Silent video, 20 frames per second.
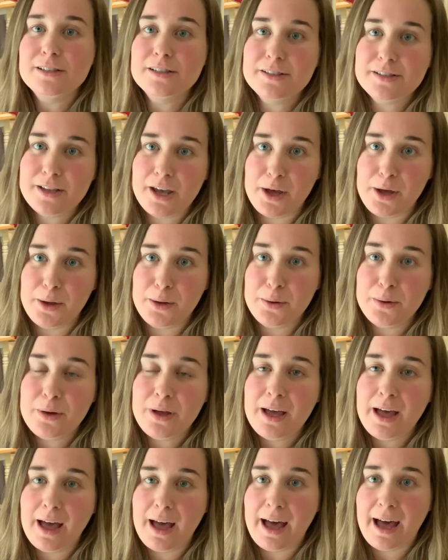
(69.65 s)

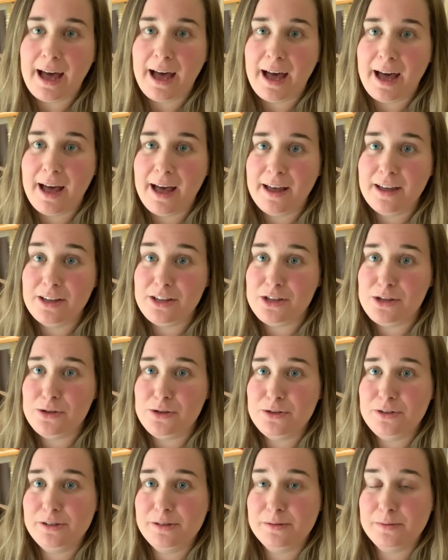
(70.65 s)
So I
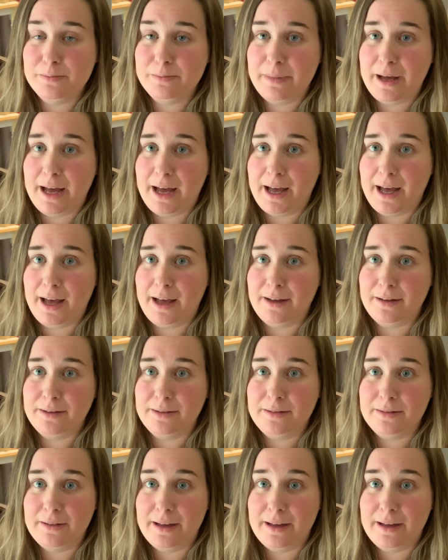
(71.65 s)
use my